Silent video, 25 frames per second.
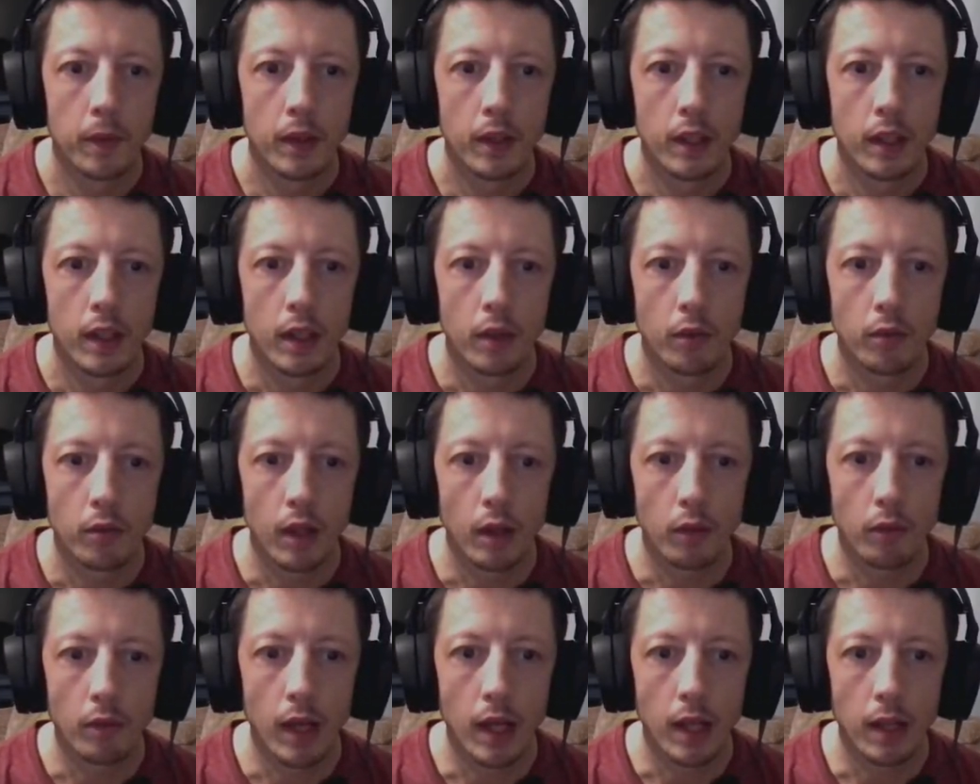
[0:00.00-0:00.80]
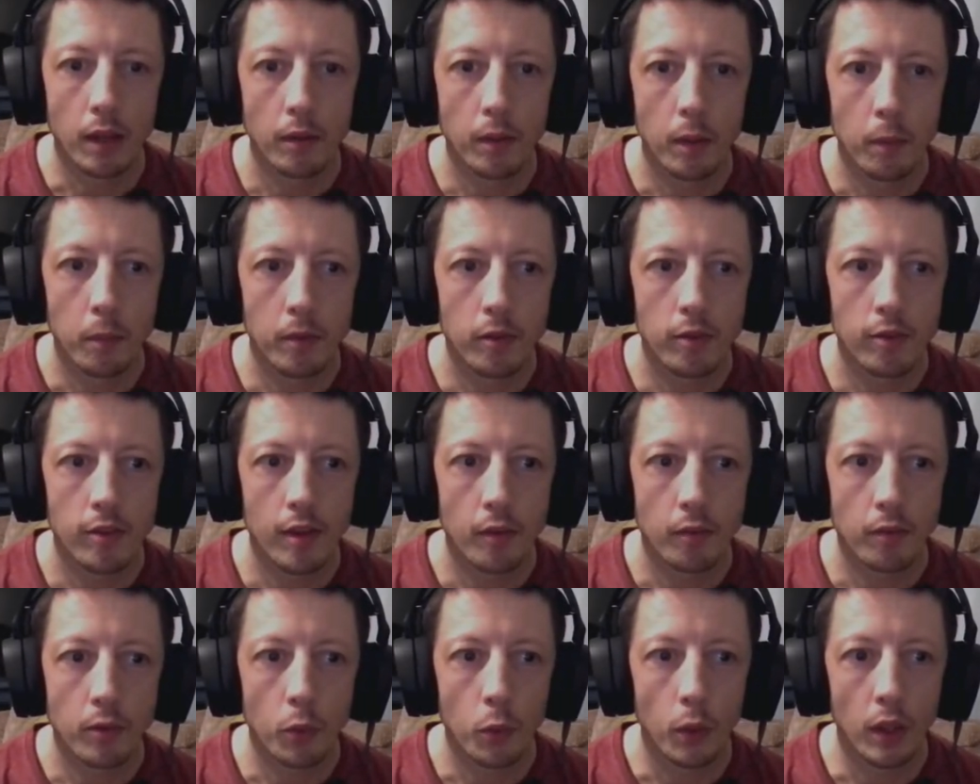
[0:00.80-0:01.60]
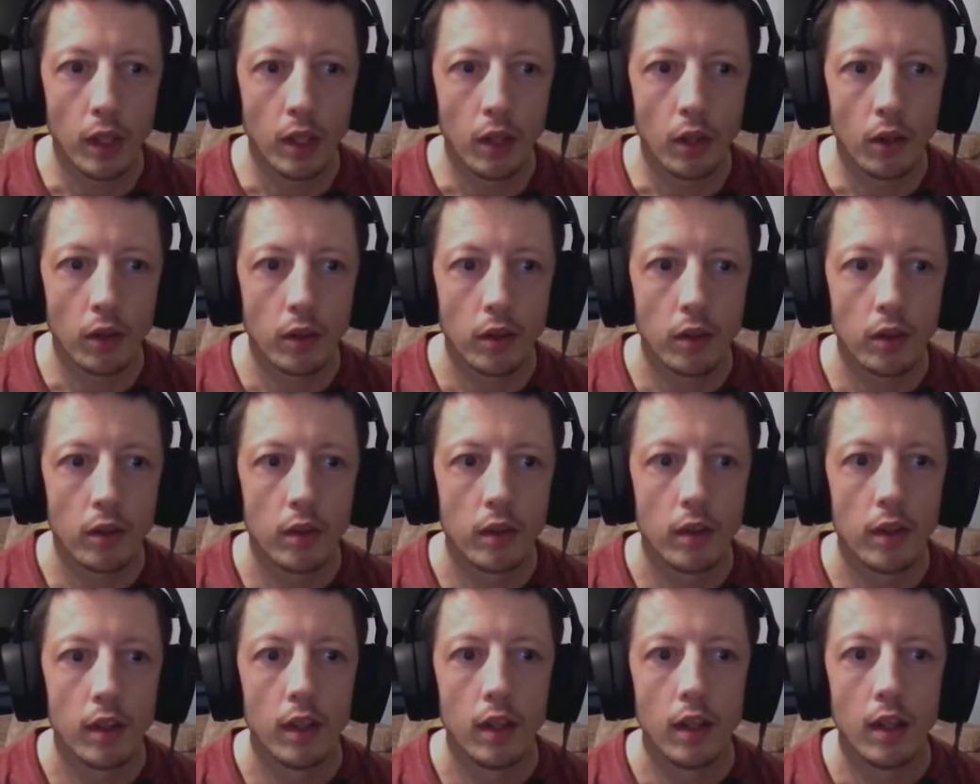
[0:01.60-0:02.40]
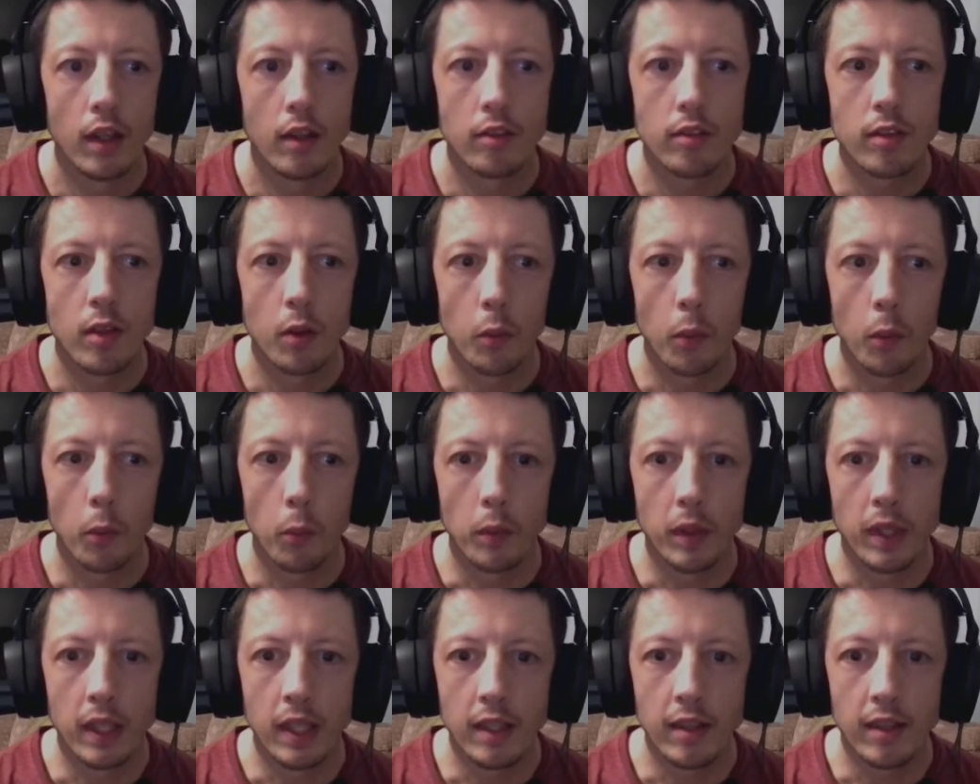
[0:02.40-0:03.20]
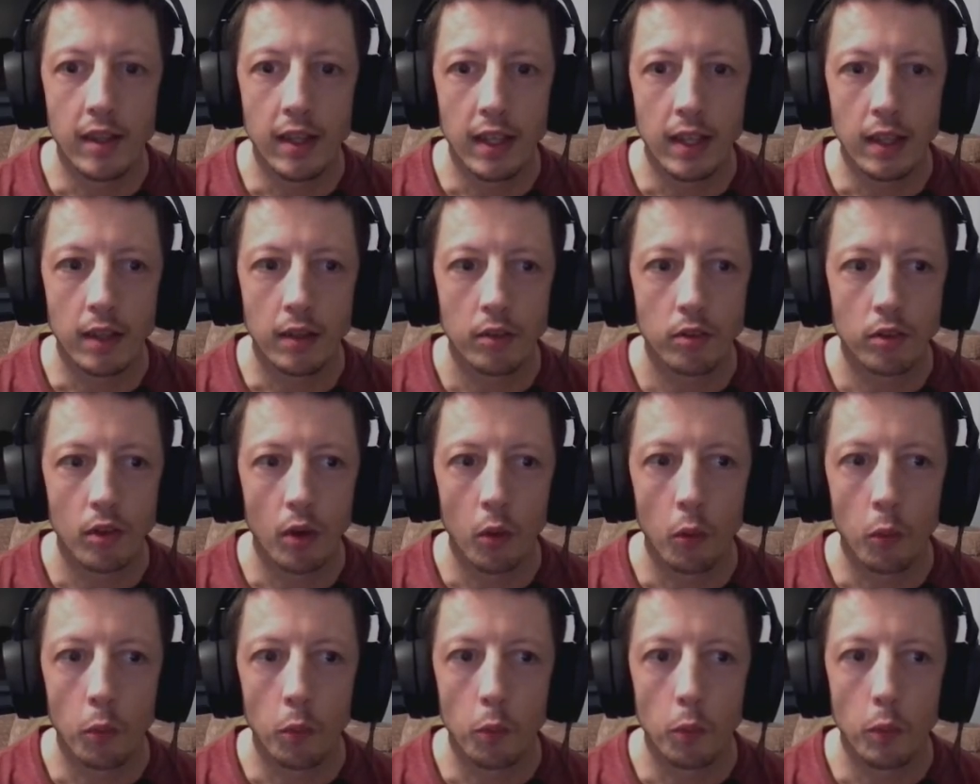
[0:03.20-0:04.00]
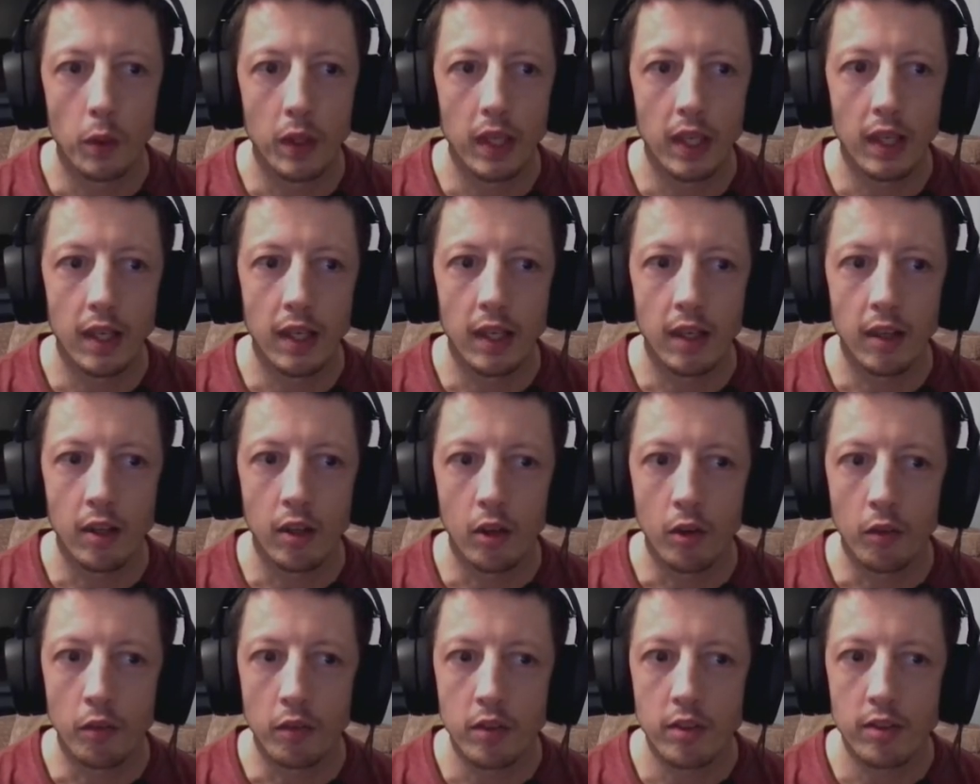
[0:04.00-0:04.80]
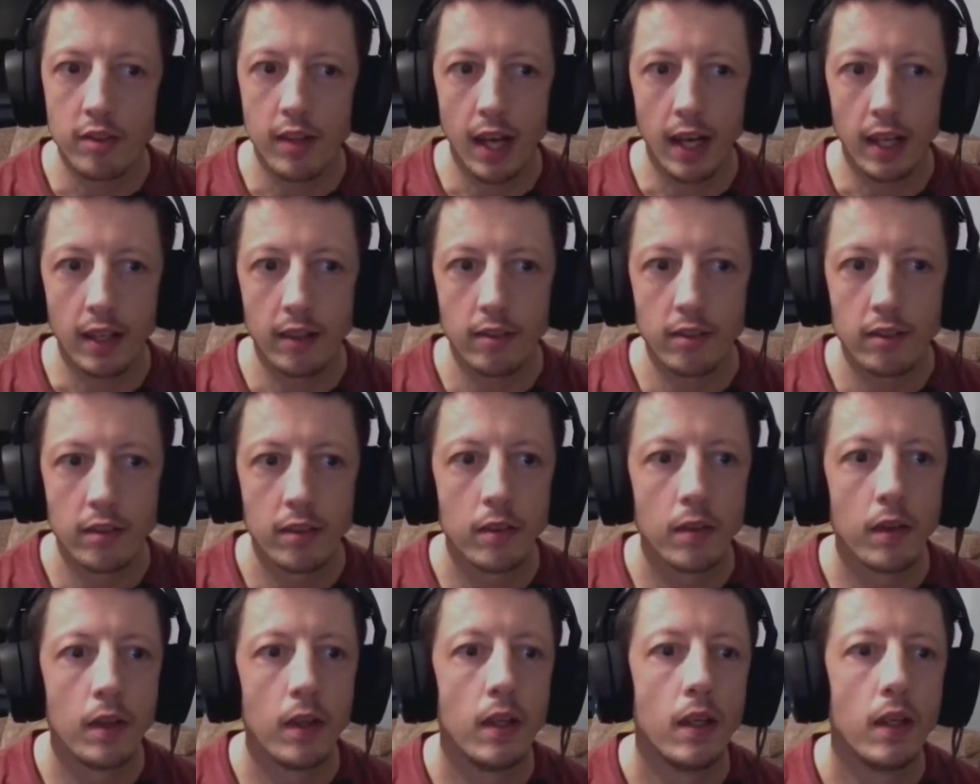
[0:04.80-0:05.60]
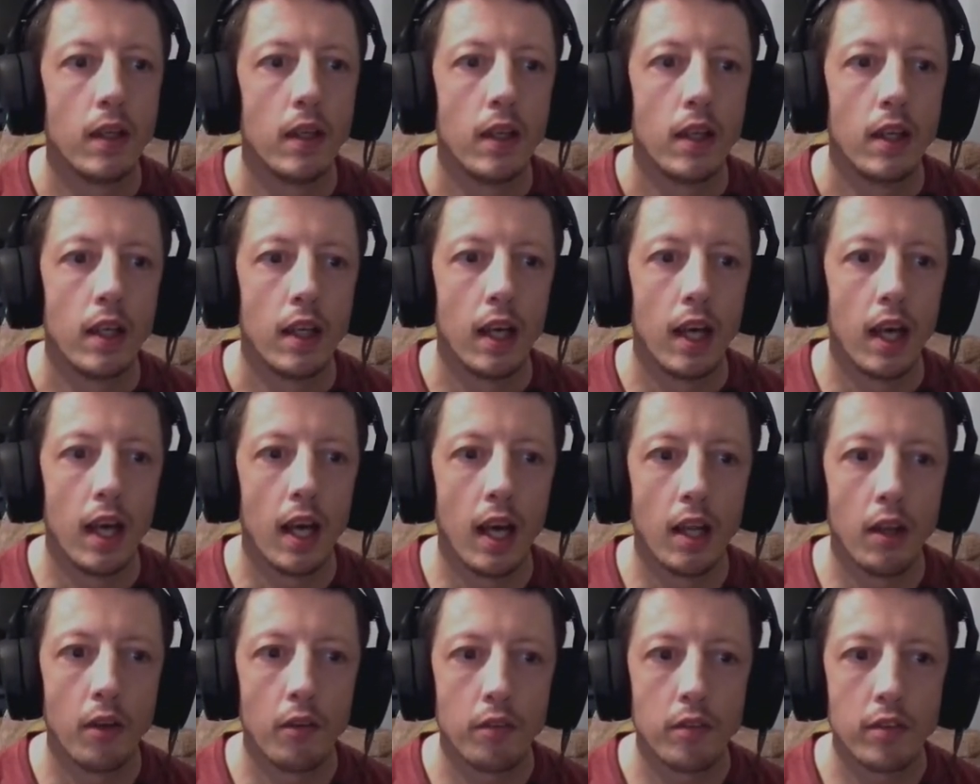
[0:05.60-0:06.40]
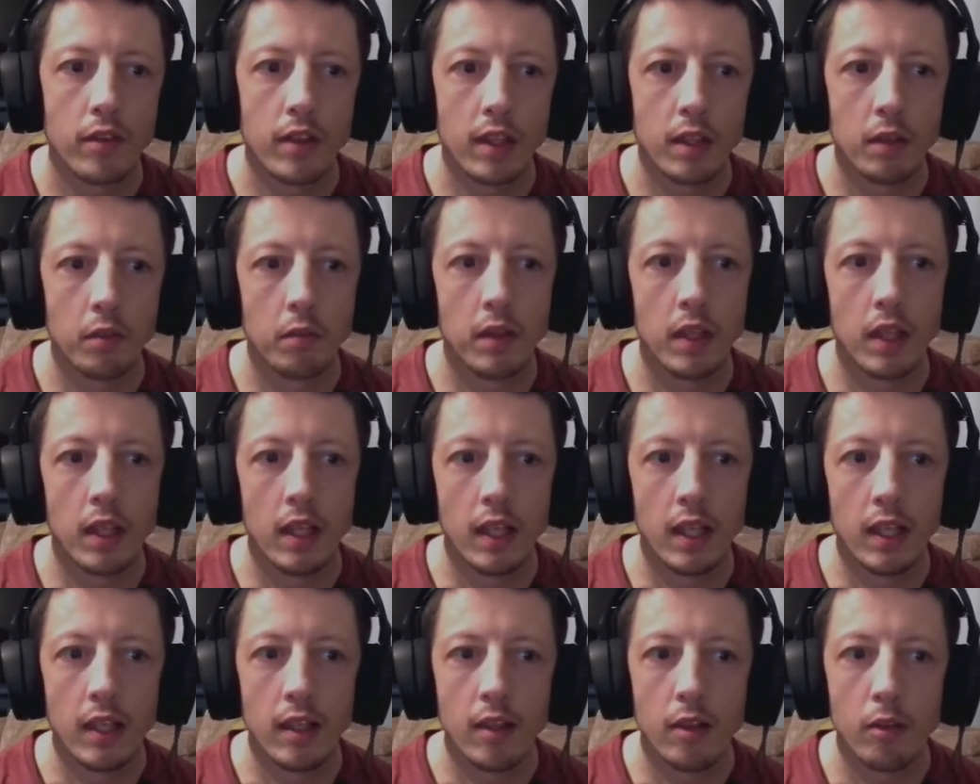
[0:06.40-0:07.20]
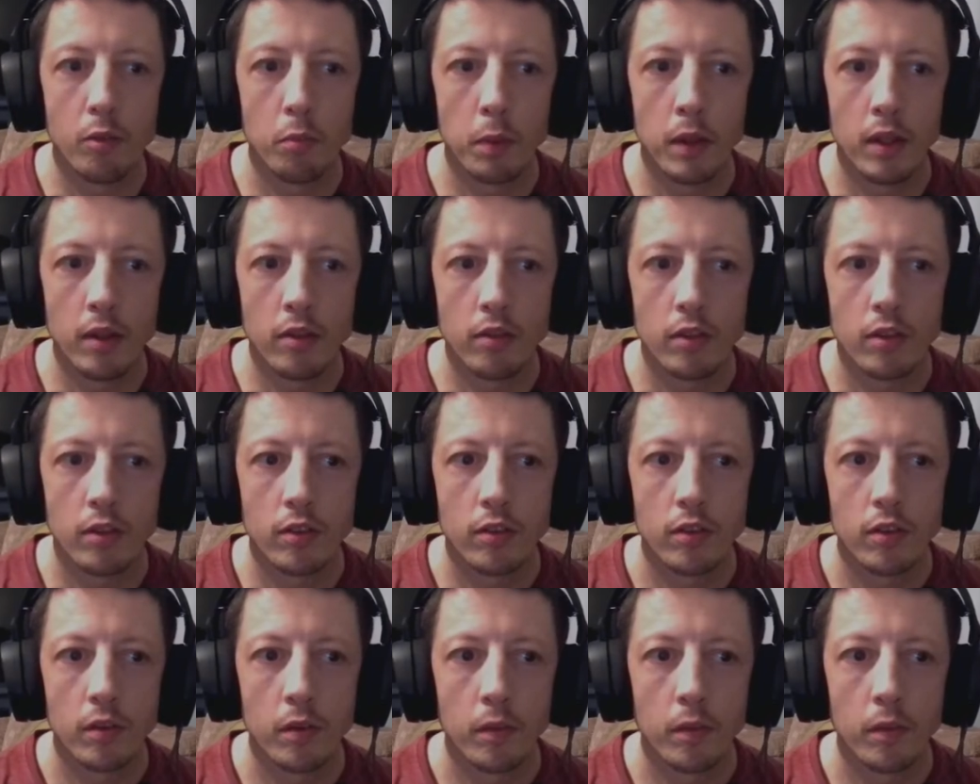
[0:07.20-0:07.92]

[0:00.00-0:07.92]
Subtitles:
I was like, right, let me just have a quick look and see what we need here. So we didn't need another sight, and obviously didn't need these pieces.